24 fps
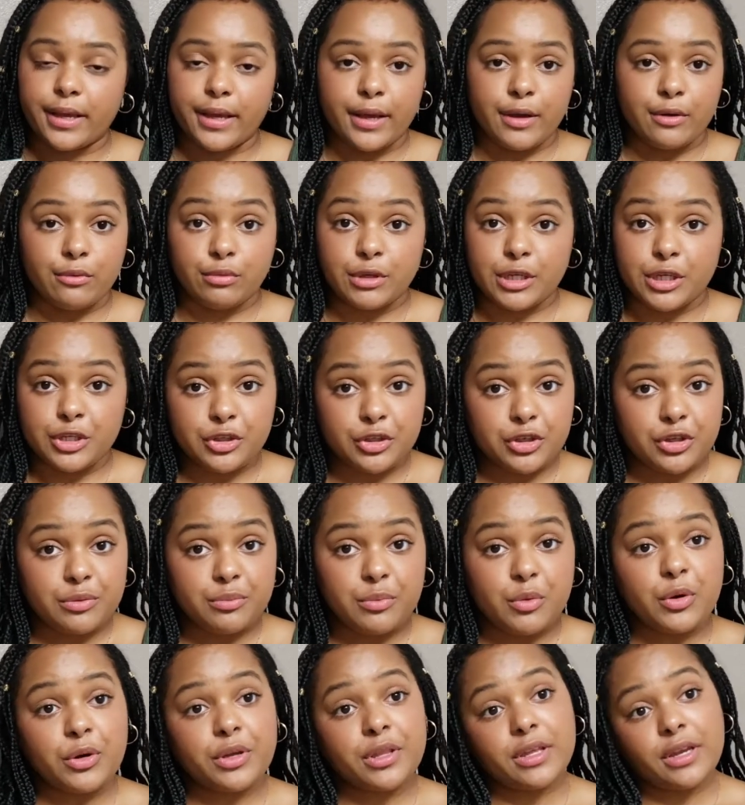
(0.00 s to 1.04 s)
Richard
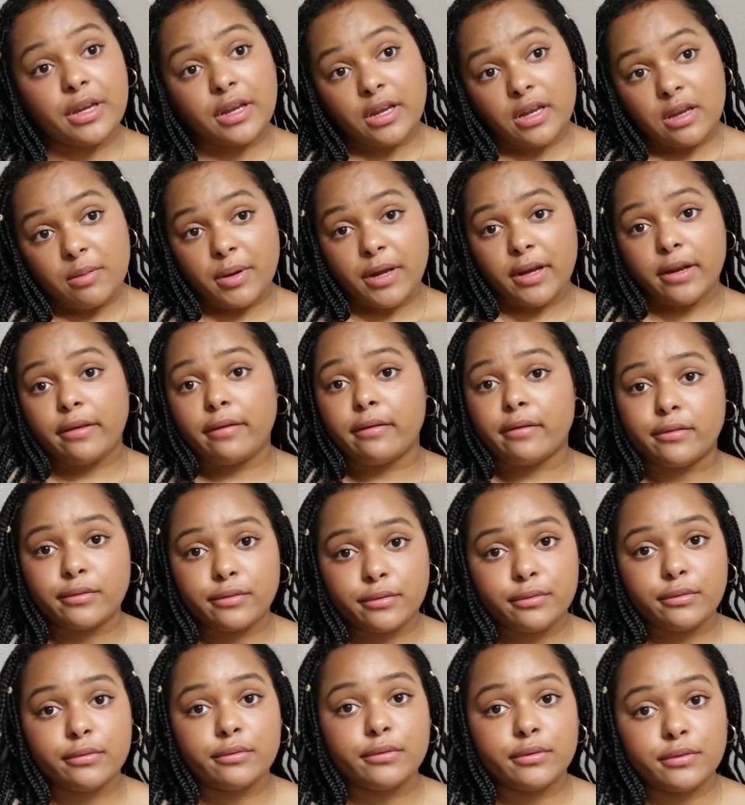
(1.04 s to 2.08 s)
more than anybody else who
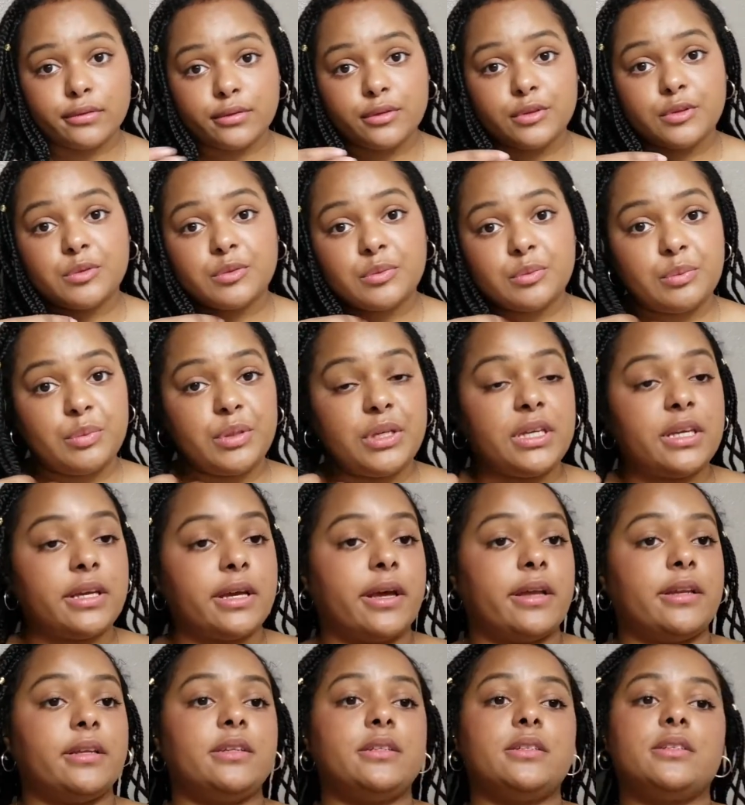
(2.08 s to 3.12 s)
was the
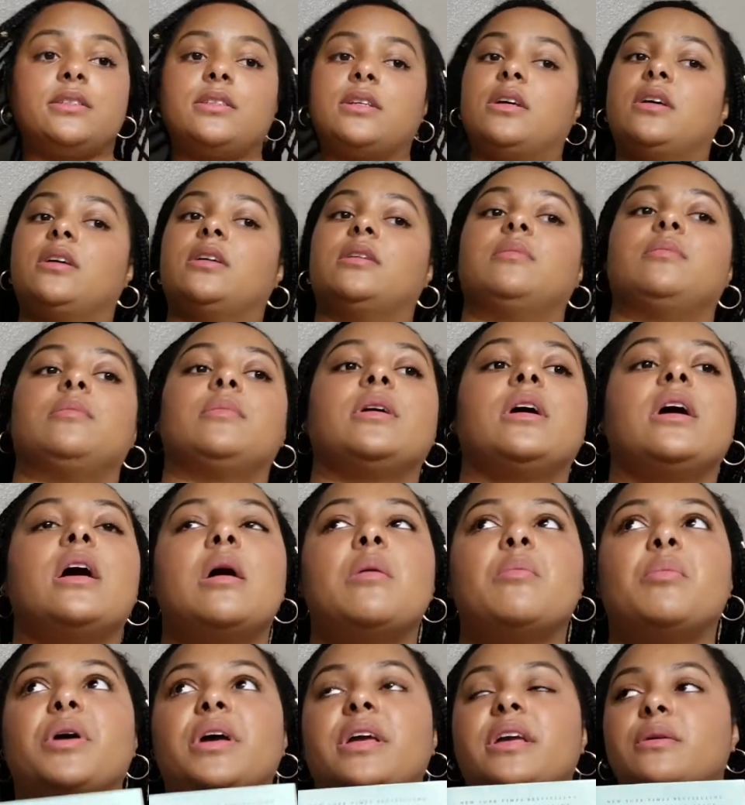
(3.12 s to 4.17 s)
pianist um,
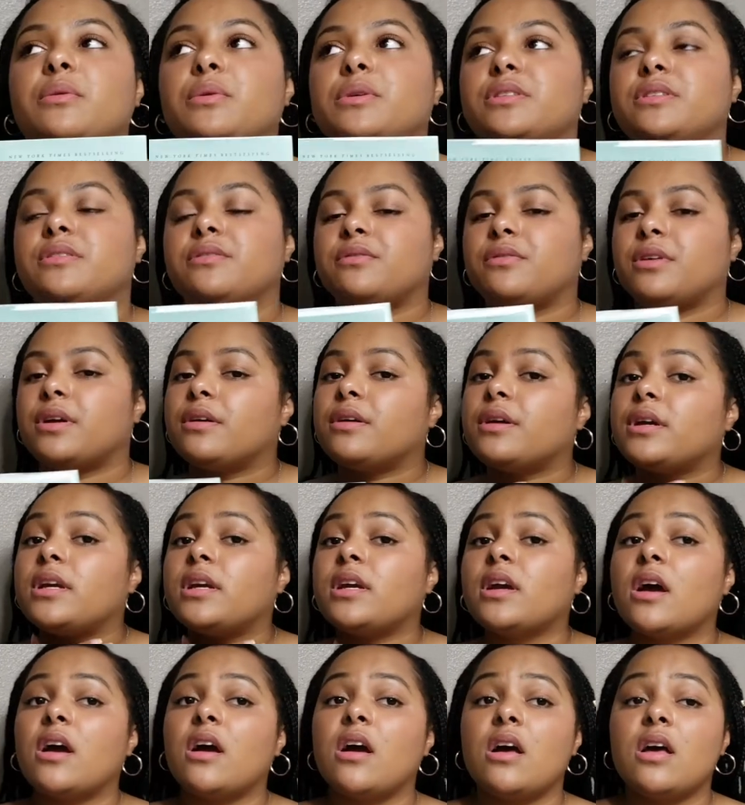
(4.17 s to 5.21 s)
but it was very
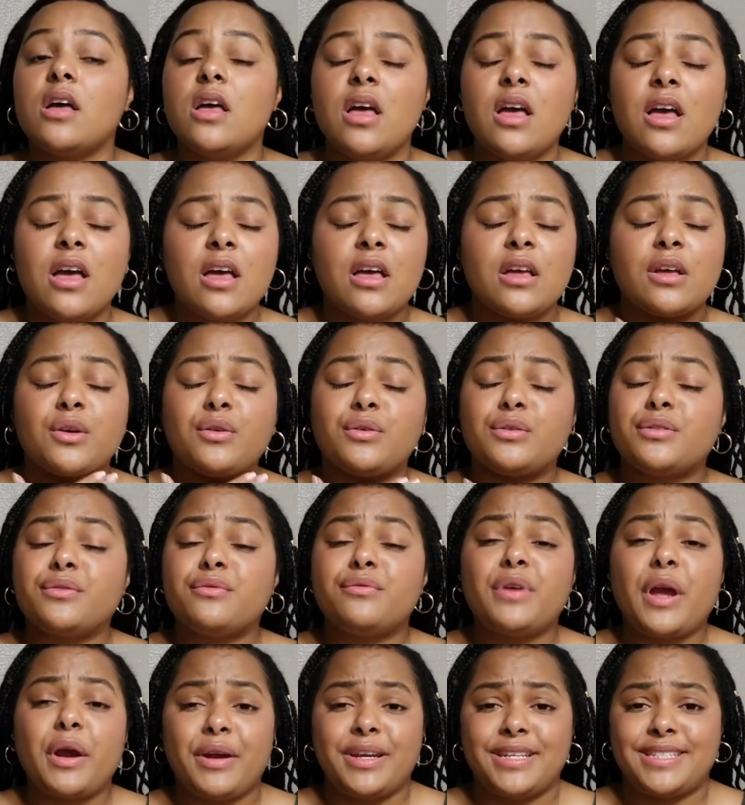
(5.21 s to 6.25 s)
it was very
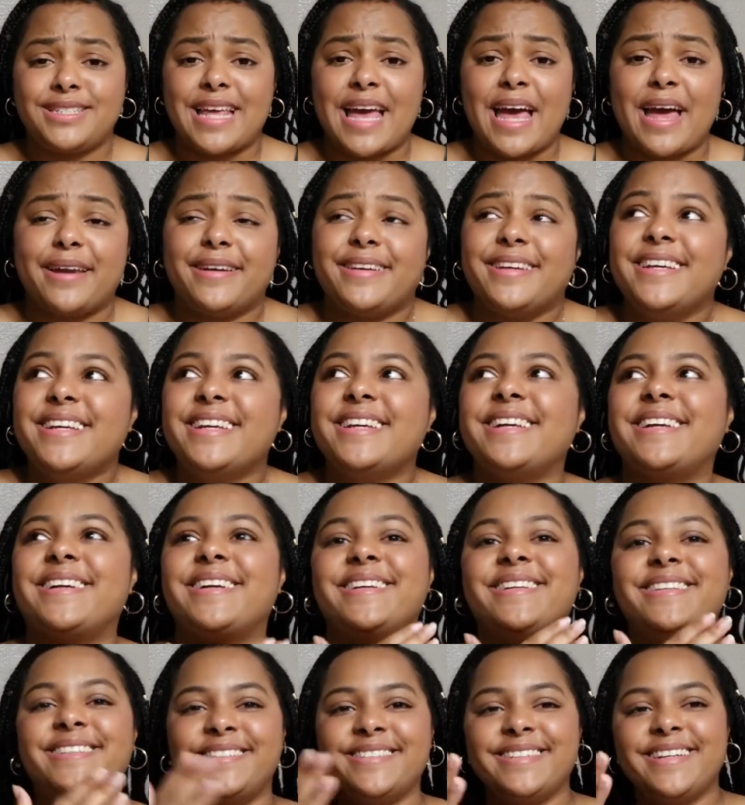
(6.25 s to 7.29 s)

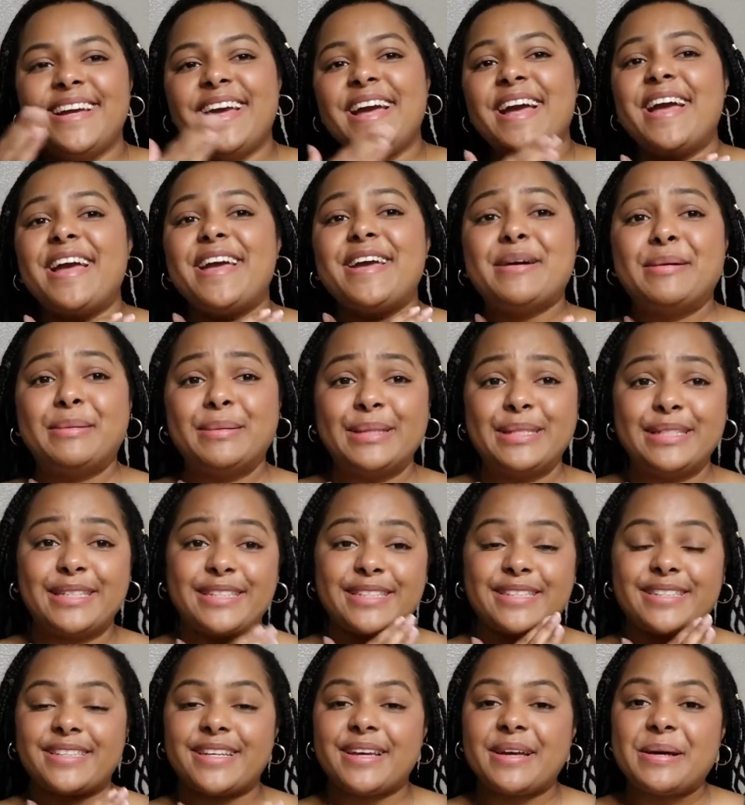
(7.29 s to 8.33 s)
sad it was
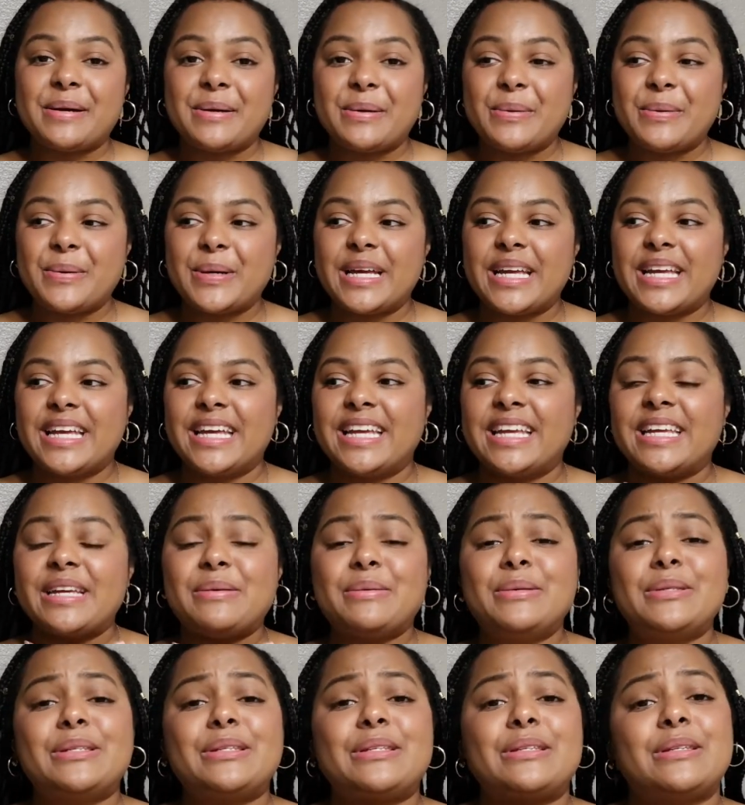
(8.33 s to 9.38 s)
so it
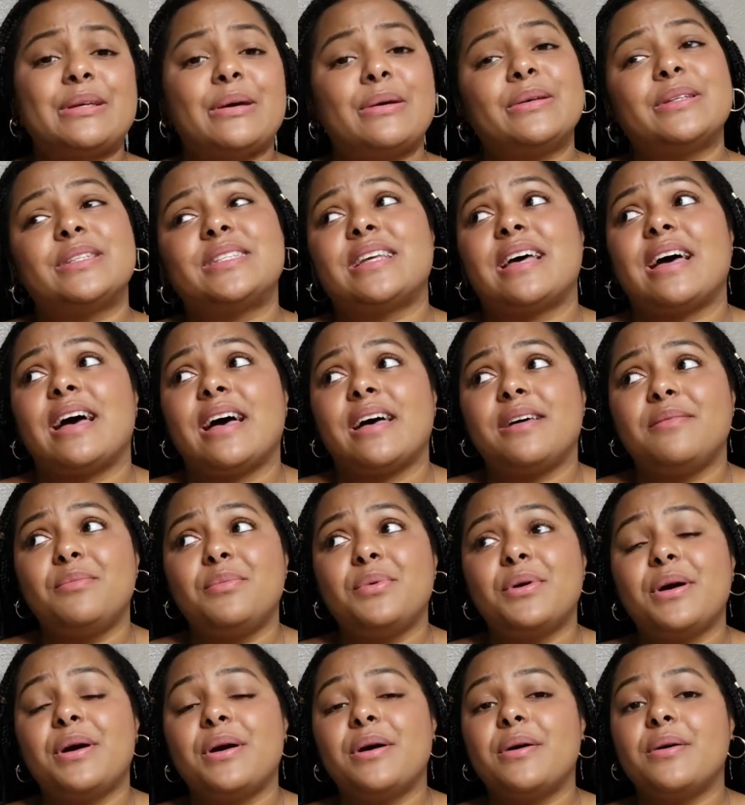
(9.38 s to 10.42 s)
was so sad,
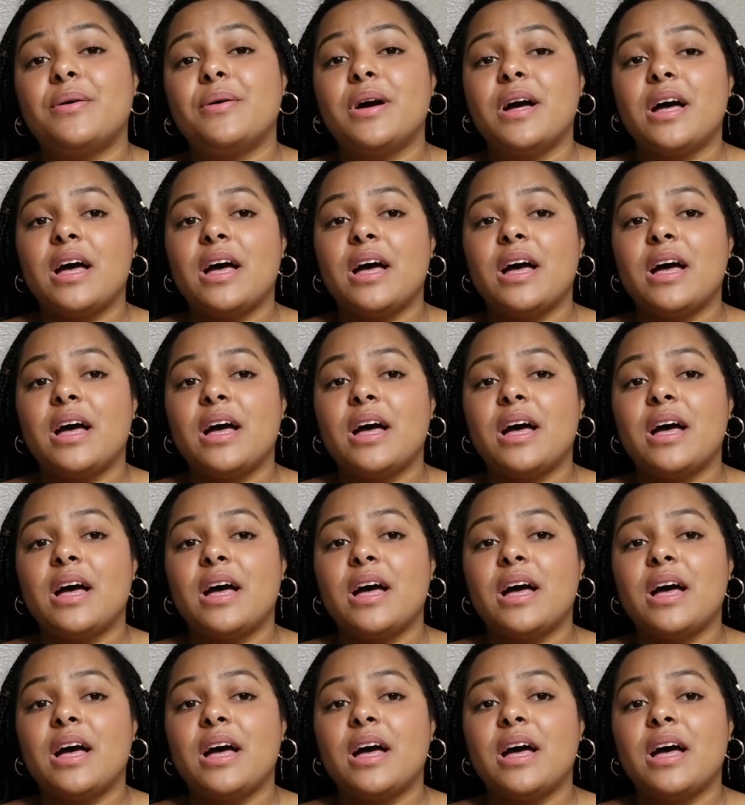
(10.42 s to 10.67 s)
bro.